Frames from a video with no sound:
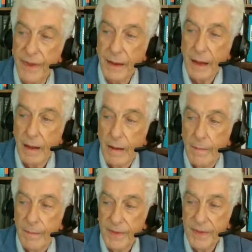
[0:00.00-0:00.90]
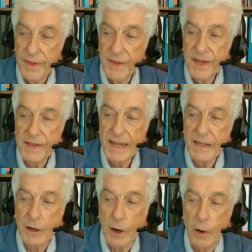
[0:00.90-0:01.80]
you pull it up again? So, because we
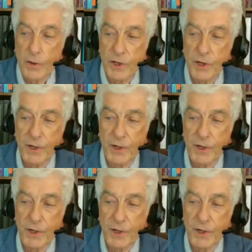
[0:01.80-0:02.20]
didn't get to see it.